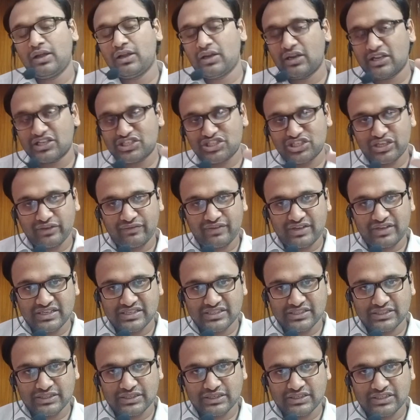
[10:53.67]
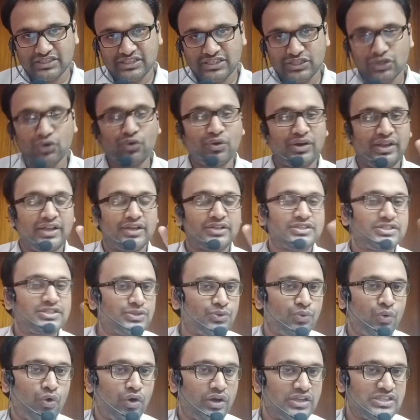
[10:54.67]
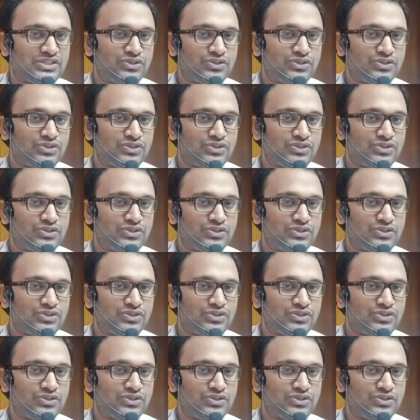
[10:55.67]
lascivious story, and so on.